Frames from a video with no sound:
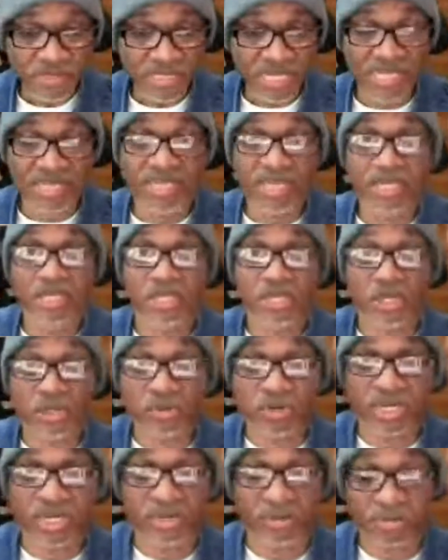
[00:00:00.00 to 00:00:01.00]
And then
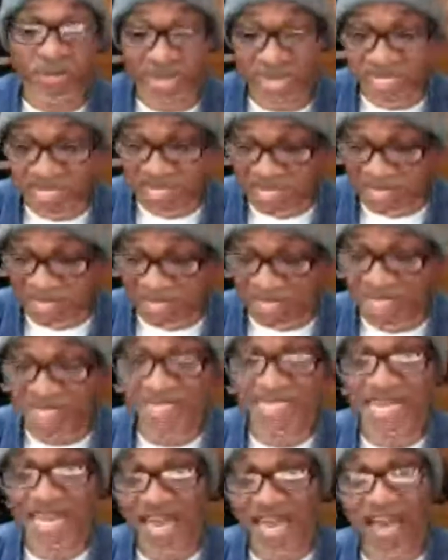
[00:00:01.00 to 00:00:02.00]
you can basically
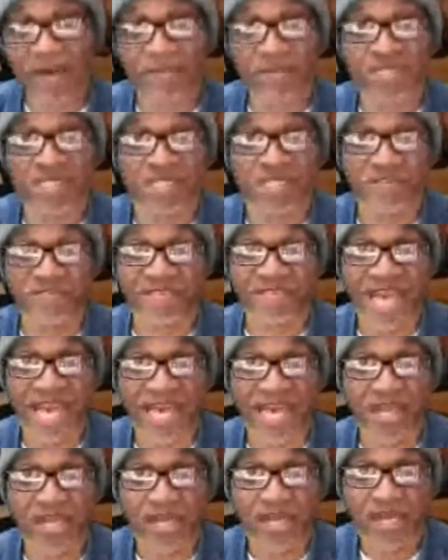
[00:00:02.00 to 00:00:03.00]
say how much of
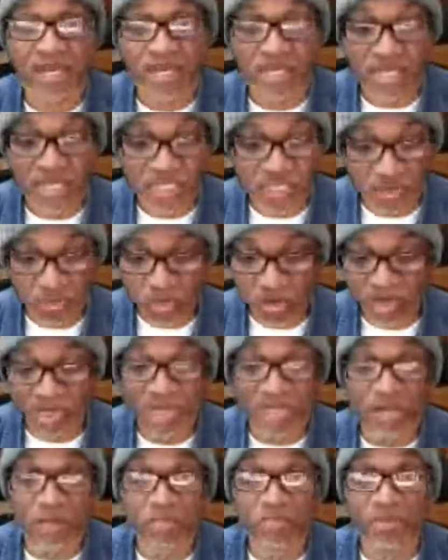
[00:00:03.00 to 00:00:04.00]
that you want.
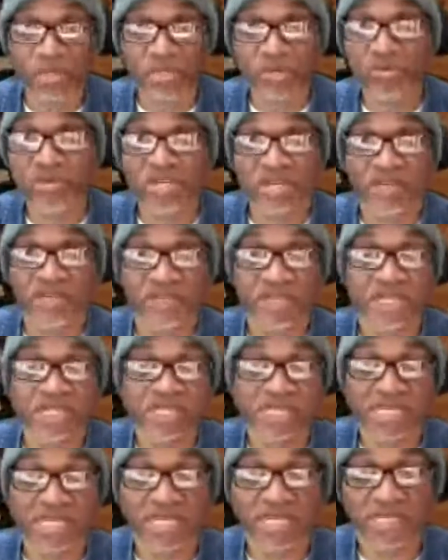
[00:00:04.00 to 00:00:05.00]
Now, the beauty of
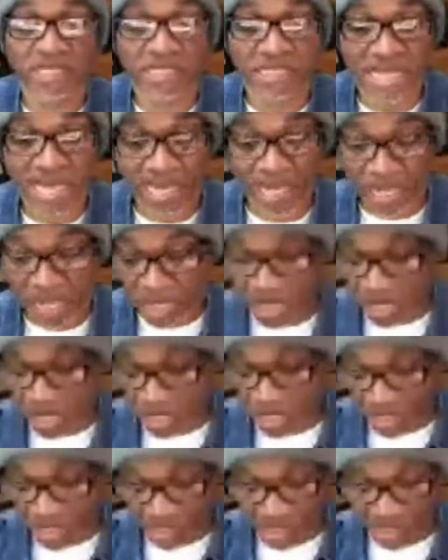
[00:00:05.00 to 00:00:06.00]
this is that
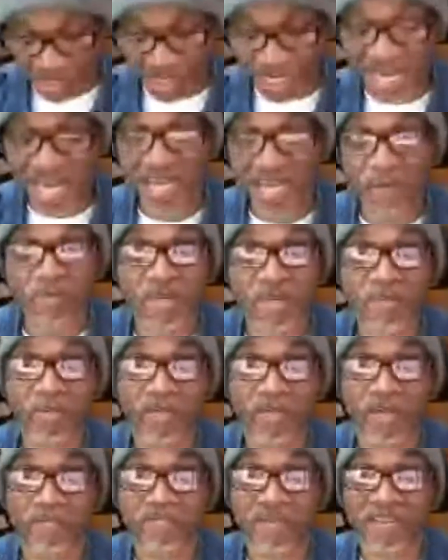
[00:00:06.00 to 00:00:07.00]
a lot of
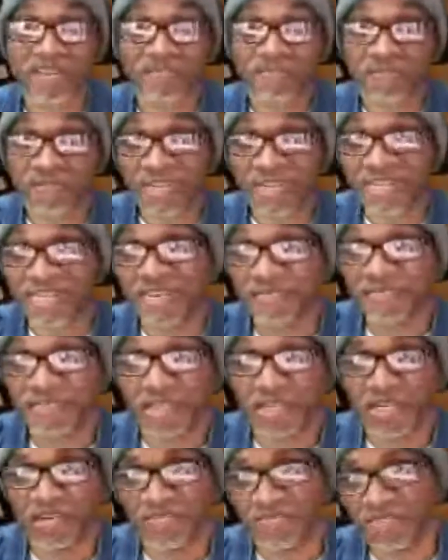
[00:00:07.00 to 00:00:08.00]
people are being
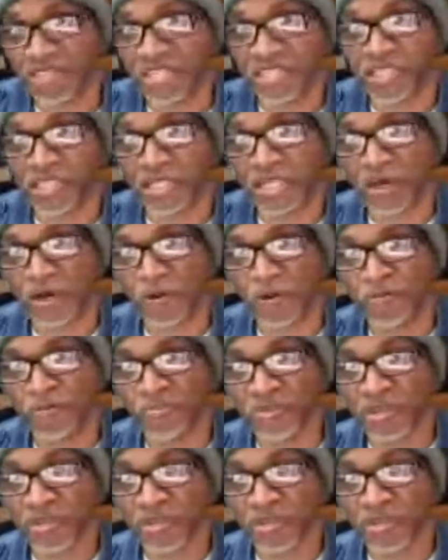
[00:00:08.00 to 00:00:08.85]
forgiven of this loan.